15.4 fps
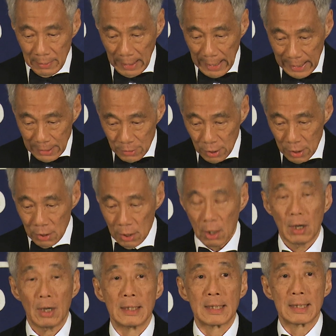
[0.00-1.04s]
hatred,
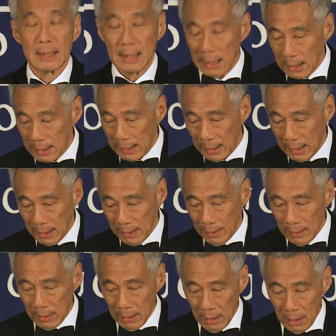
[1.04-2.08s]
or hostility
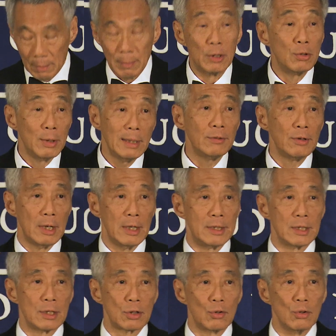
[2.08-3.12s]
between
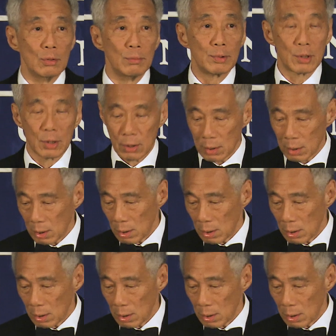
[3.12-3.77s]
religious groups,